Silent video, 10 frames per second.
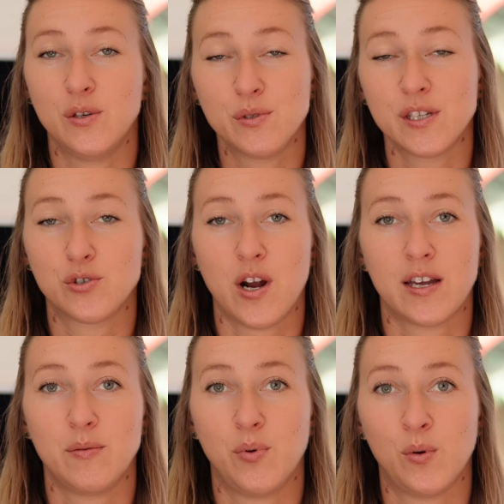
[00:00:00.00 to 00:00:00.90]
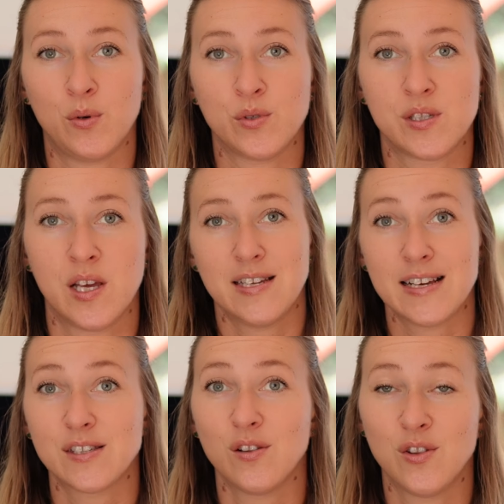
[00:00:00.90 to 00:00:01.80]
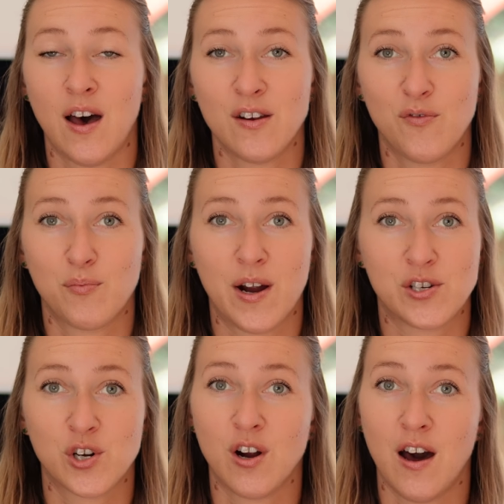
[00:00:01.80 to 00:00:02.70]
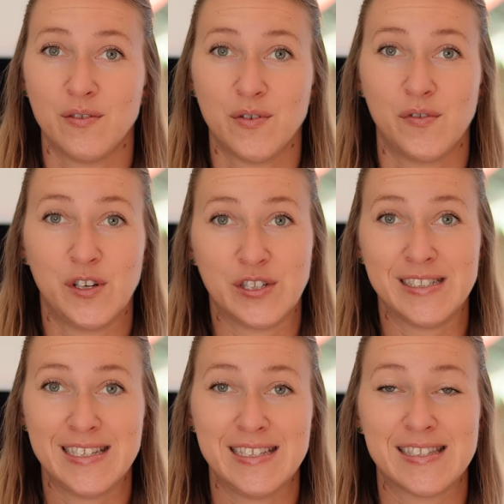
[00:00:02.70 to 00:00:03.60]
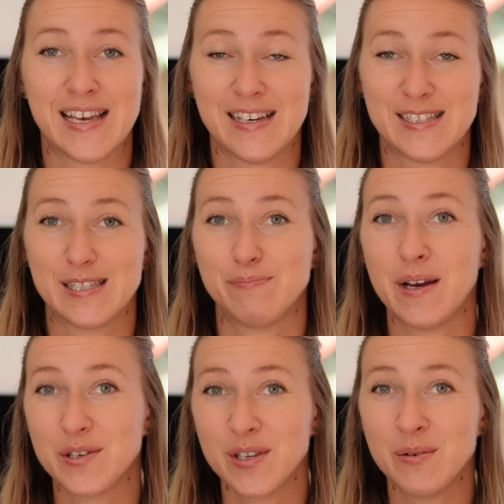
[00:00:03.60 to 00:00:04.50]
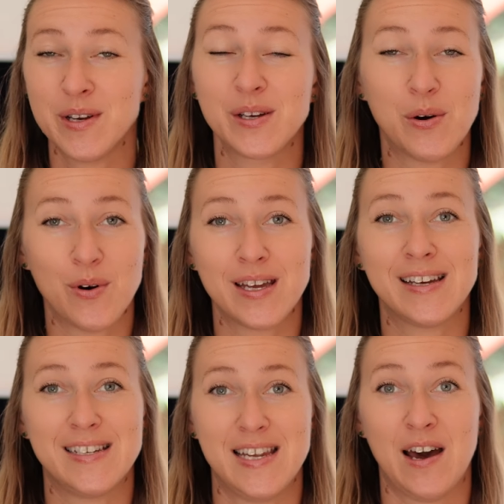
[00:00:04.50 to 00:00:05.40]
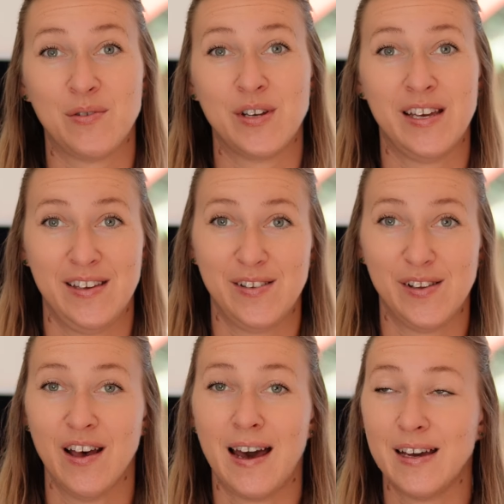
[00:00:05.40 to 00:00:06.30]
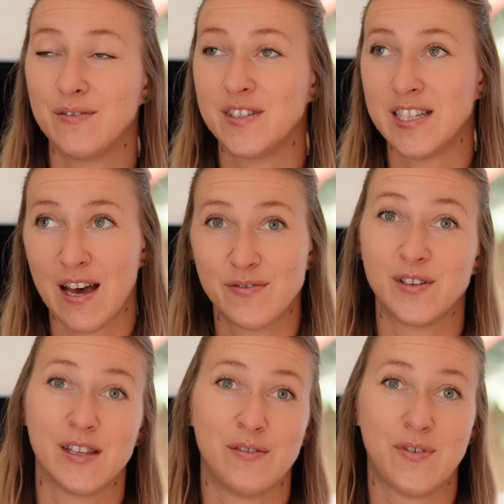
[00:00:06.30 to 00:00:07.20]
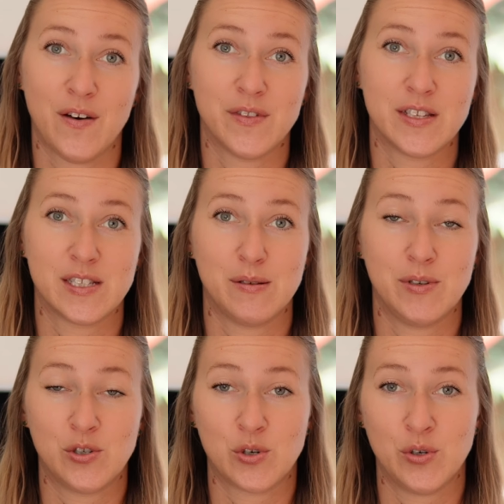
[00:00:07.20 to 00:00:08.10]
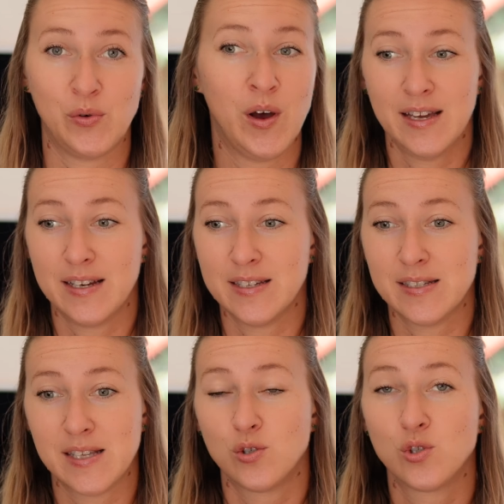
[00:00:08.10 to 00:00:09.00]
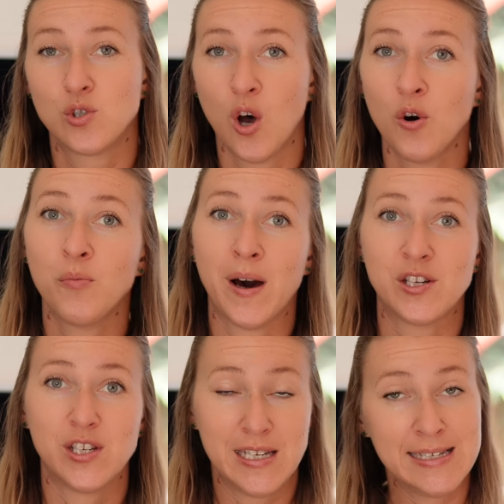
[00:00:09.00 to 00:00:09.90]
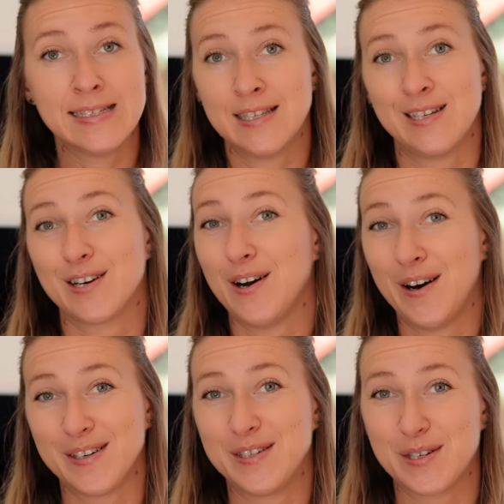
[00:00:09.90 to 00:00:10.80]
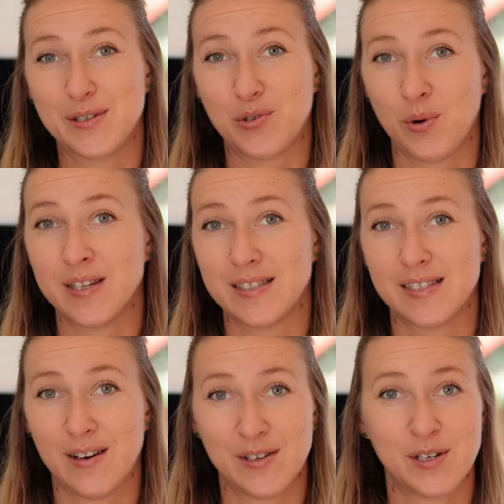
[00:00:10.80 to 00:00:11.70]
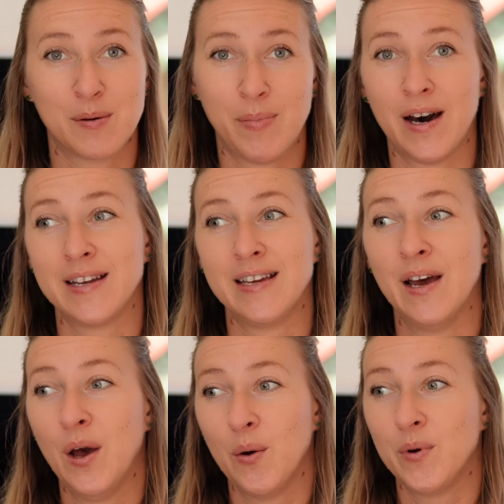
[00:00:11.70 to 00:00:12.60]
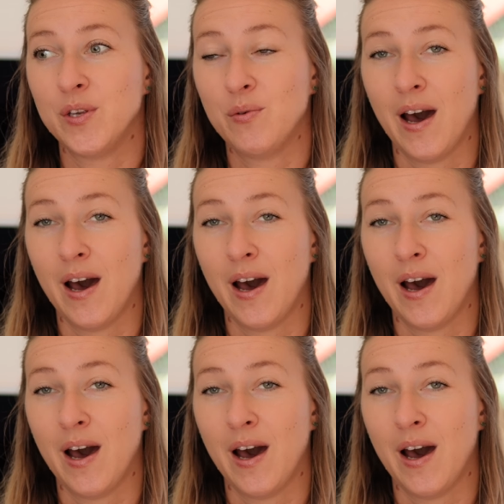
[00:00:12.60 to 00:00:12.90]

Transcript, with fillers: Using trekking poles takes a lot of pressure off of your knees, especially when going downhill. I have definitely found this to be true. It is so much easier on your joints, on your body, when you